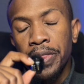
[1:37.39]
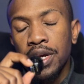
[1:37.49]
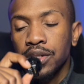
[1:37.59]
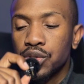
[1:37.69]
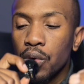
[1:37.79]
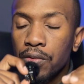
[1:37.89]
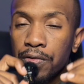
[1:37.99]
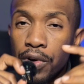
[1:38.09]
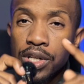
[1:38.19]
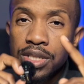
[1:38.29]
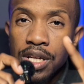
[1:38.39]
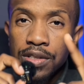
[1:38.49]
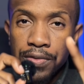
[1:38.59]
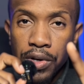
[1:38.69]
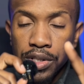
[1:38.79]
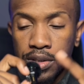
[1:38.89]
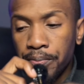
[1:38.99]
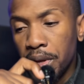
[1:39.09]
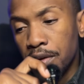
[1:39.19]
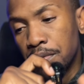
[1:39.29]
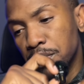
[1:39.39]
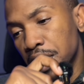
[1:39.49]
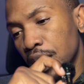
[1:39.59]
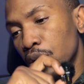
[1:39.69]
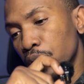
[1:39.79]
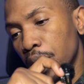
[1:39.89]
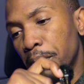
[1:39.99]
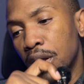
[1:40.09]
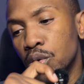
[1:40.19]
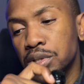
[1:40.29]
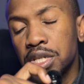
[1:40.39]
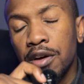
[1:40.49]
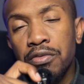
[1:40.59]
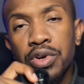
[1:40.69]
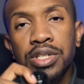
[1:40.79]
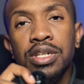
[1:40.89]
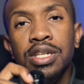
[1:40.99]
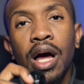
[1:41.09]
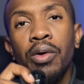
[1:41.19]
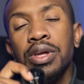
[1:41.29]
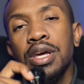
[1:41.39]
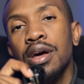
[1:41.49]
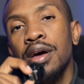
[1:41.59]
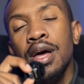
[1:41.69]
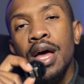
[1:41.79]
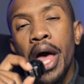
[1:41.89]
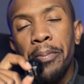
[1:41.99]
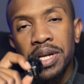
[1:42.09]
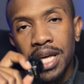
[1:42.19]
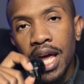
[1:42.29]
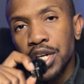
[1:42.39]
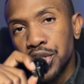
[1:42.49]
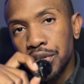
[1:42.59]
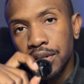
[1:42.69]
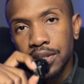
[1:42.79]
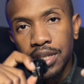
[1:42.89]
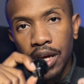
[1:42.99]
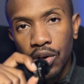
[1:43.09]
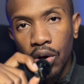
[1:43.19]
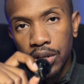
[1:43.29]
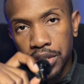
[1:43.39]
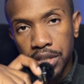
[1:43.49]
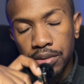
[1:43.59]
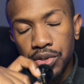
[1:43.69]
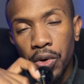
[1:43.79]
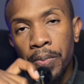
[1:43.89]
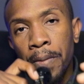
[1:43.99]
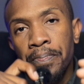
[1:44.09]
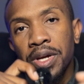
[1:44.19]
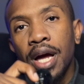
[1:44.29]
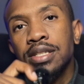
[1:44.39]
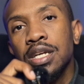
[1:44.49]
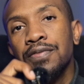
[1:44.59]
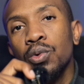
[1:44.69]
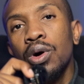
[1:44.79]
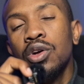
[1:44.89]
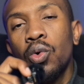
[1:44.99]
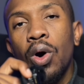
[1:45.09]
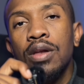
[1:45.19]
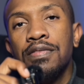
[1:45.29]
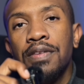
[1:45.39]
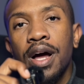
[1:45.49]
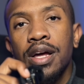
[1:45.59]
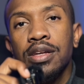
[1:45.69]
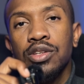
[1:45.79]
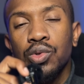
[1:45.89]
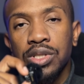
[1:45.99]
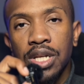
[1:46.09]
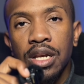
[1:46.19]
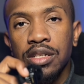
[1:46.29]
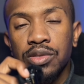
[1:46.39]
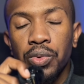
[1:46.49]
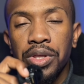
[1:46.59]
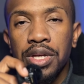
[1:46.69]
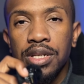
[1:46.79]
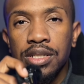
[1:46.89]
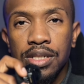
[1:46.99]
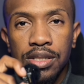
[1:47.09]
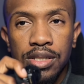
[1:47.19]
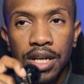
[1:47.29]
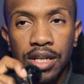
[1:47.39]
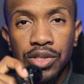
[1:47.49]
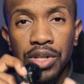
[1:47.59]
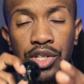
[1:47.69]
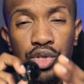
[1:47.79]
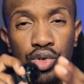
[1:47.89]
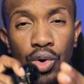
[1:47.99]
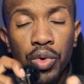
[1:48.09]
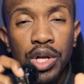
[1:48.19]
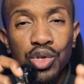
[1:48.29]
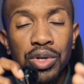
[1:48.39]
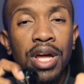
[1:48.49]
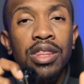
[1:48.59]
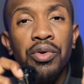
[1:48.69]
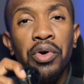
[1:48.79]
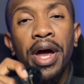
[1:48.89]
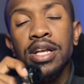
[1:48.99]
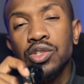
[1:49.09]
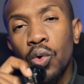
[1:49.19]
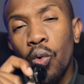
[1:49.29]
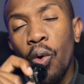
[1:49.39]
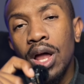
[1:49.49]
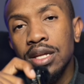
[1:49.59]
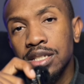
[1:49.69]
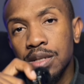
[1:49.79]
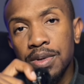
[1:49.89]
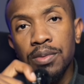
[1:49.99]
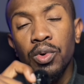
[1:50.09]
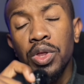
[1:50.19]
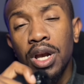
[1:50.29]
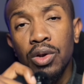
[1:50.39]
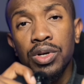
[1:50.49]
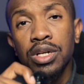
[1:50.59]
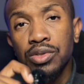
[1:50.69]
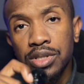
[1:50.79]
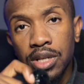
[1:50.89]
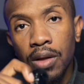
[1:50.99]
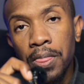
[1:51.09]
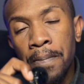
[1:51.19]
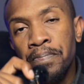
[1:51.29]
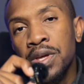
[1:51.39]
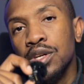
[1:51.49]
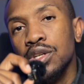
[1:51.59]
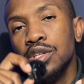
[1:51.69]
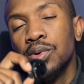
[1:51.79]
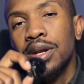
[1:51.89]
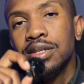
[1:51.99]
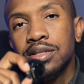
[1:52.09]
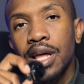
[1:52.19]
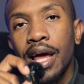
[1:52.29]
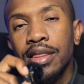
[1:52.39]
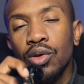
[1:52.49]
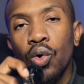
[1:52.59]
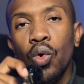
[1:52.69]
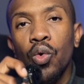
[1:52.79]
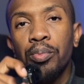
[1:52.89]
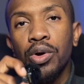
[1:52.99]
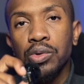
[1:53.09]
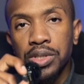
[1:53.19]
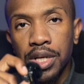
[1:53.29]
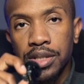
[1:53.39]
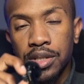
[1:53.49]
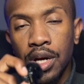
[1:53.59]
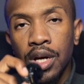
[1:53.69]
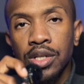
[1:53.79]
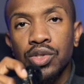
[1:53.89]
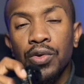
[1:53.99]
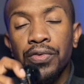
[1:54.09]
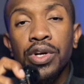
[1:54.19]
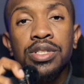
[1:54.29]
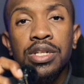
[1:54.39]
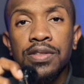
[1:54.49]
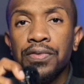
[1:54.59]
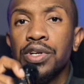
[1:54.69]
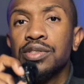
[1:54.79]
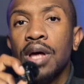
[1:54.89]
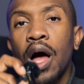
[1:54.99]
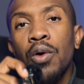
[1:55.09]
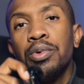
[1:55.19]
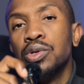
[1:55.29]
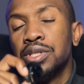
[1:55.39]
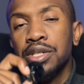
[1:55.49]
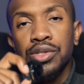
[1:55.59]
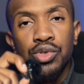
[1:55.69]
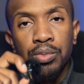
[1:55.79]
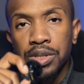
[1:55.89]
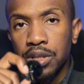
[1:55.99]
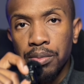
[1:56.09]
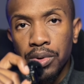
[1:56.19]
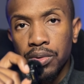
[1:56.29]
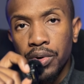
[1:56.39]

So first things first, if I'm taking a look at my notes here, I've written down here application psychology. So guys, if you want to qualify your sellers within 60 seconds so that you know that you're getting the right quality people that are looking to sell, you need to understand the whole process. So first things first, our process is super simple.